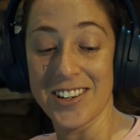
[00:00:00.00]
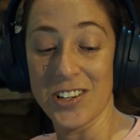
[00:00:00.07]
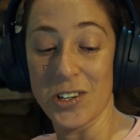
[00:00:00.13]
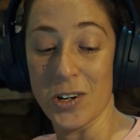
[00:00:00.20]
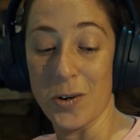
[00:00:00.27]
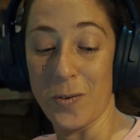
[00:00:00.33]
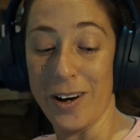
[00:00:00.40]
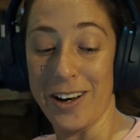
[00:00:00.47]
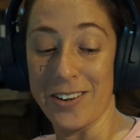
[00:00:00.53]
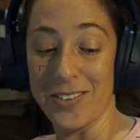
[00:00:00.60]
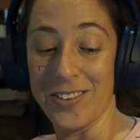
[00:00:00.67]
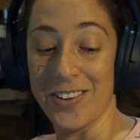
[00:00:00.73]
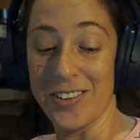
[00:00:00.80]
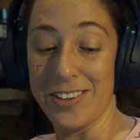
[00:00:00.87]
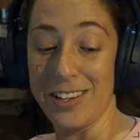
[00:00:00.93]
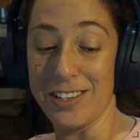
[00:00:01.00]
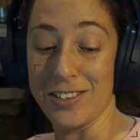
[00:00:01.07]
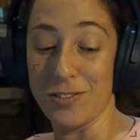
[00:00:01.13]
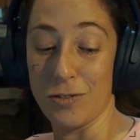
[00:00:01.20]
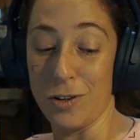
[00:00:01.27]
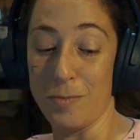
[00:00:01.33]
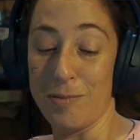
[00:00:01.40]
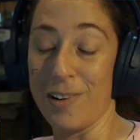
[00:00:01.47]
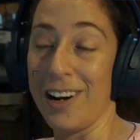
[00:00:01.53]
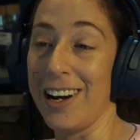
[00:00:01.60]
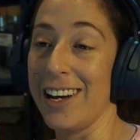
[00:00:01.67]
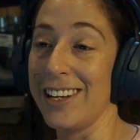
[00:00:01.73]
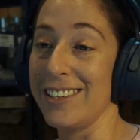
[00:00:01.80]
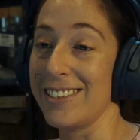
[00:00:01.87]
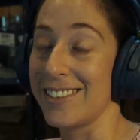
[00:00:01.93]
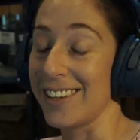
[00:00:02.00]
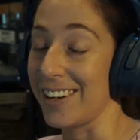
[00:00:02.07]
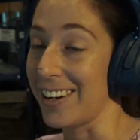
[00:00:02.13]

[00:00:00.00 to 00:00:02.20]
go out on these group rides,